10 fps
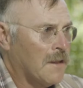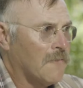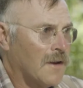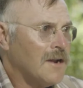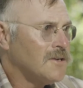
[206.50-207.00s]

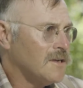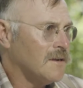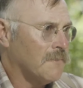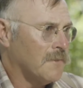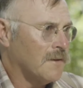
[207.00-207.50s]

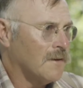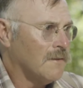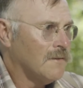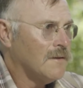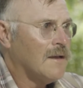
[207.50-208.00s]
flashing up in
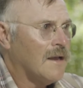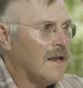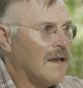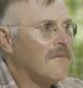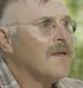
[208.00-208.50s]
there,
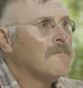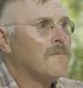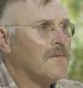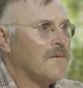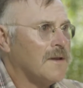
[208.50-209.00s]
and then
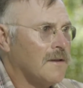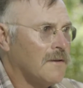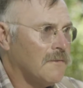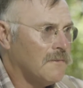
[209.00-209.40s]
put the